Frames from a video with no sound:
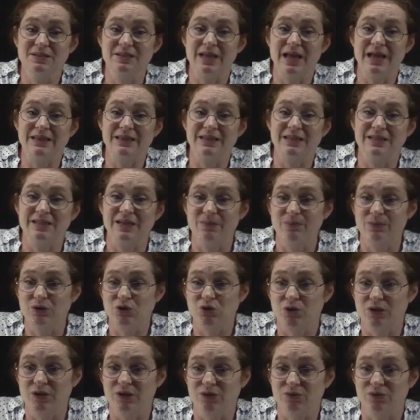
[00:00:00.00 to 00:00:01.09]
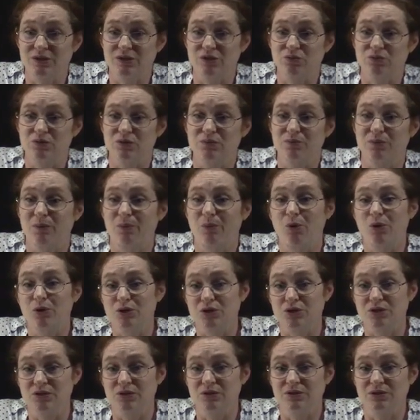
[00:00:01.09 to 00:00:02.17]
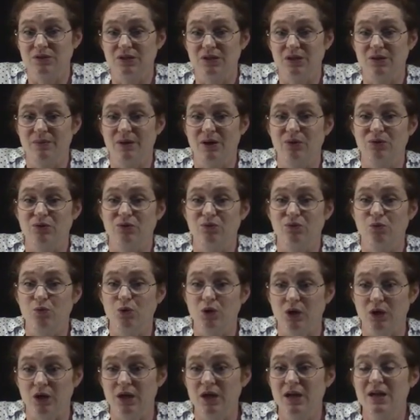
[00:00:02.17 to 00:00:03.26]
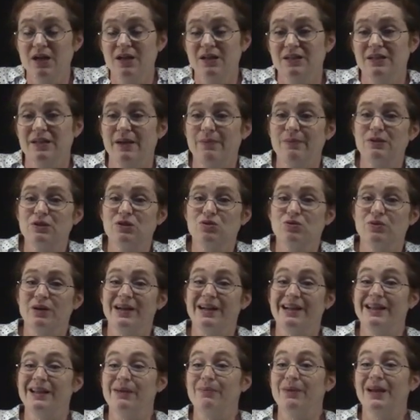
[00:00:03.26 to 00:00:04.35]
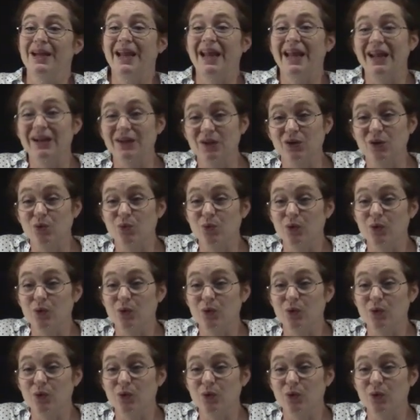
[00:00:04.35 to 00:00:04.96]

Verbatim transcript: that the temperature increase was proportional to the amount of work, demonstrating that mechanical